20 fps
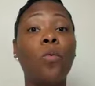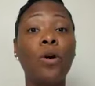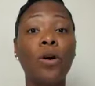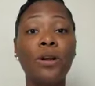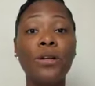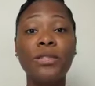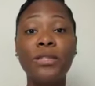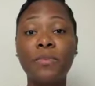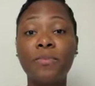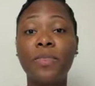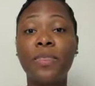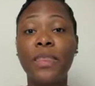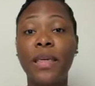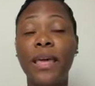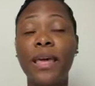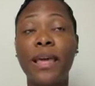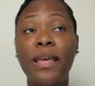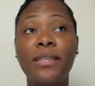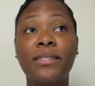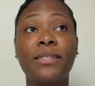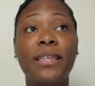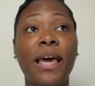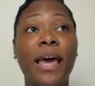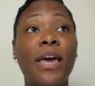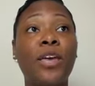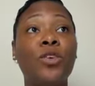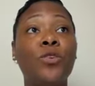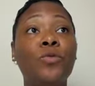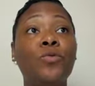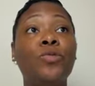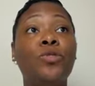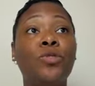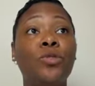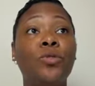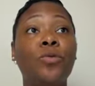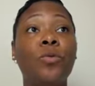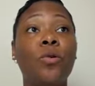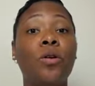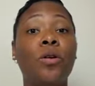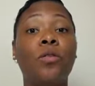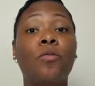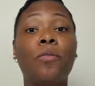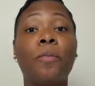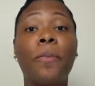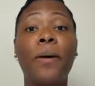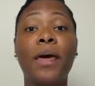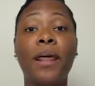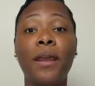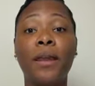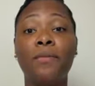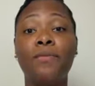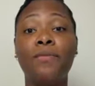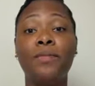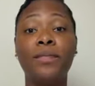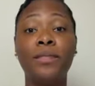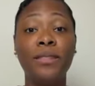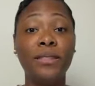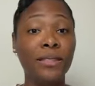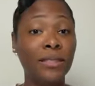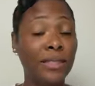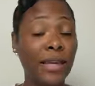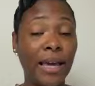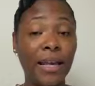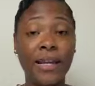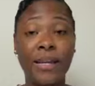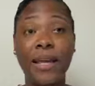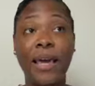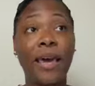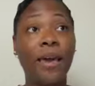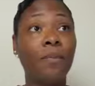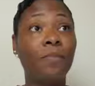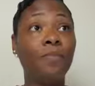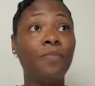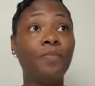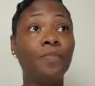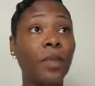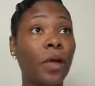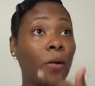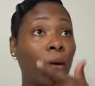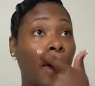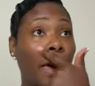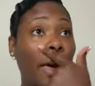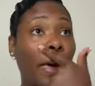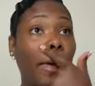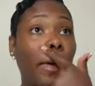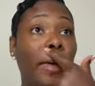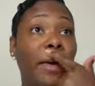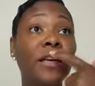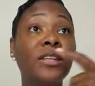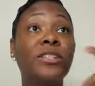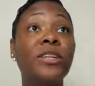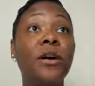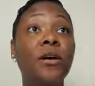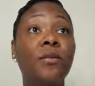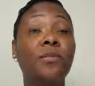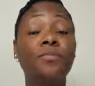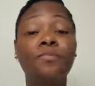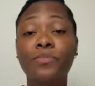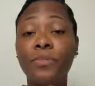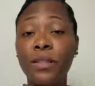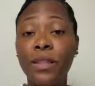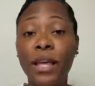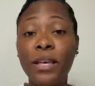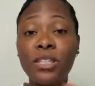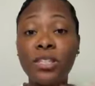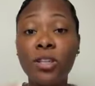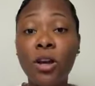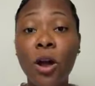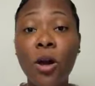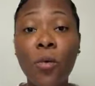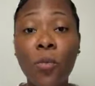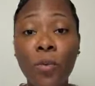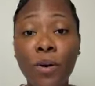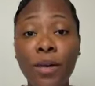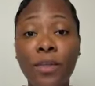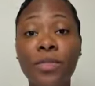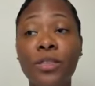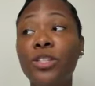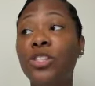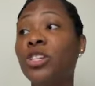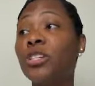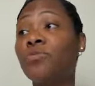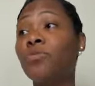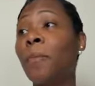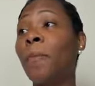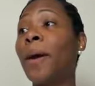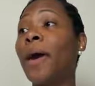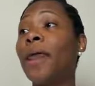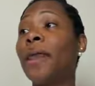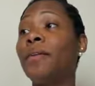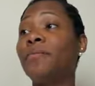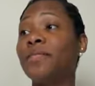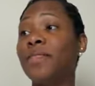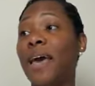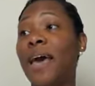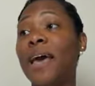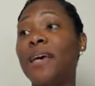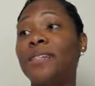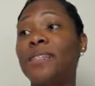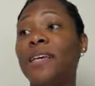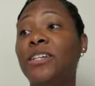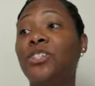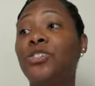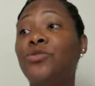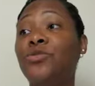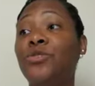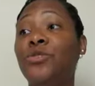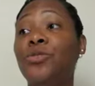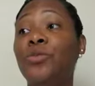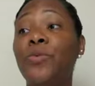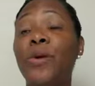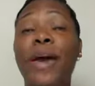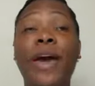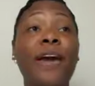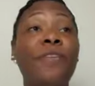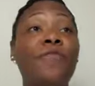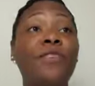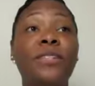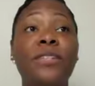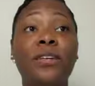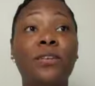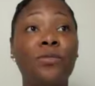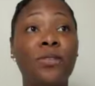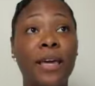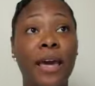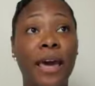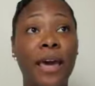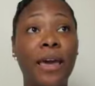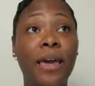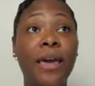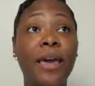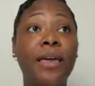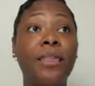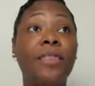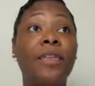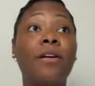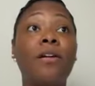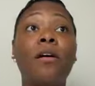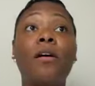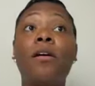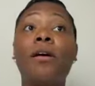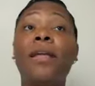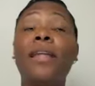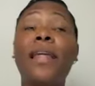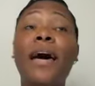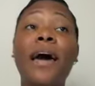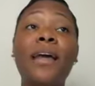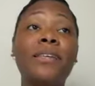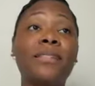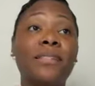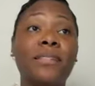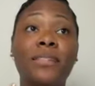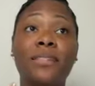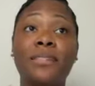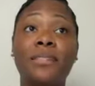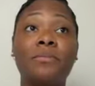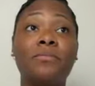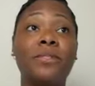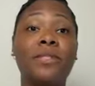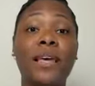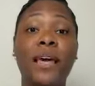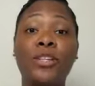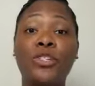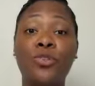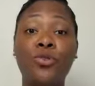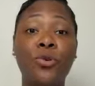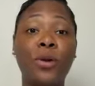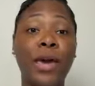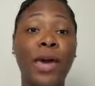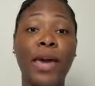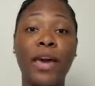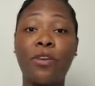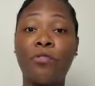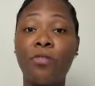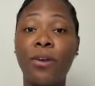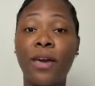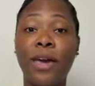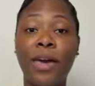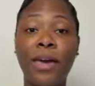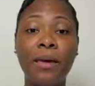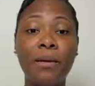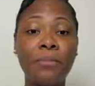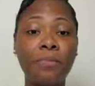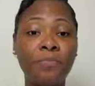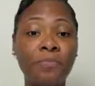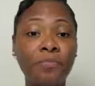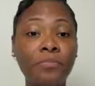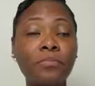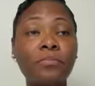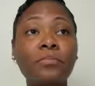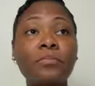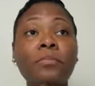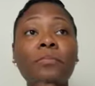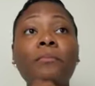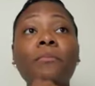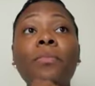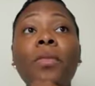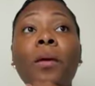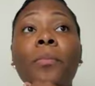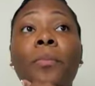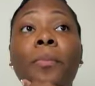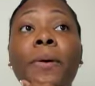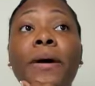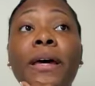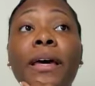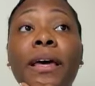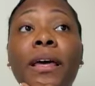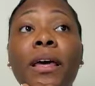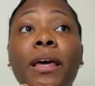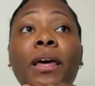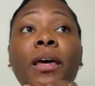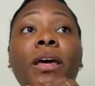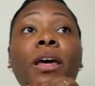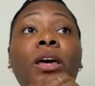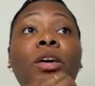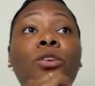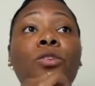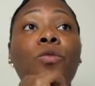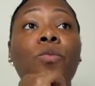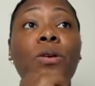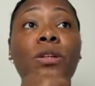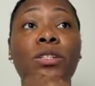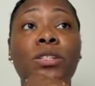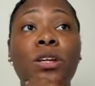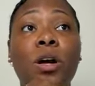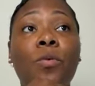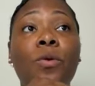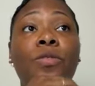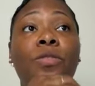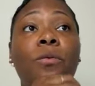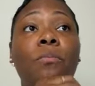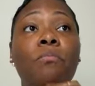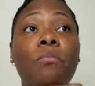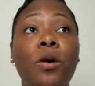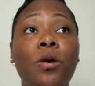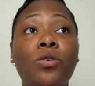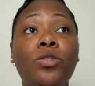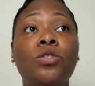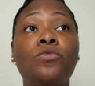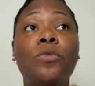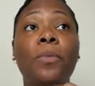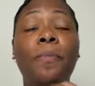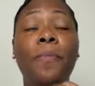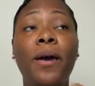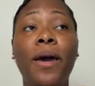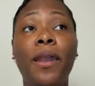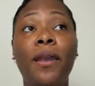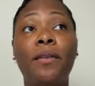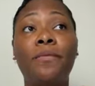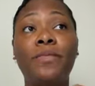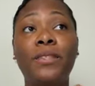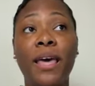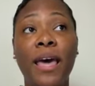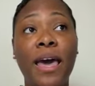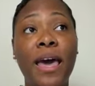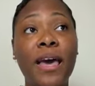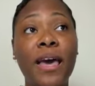What are some things that you do on a repetitive day-to-day? Okay, so let's start with just repetitive tasks that you do every single day. There are a lot of systems that you can create, but you want to start with the most repetitive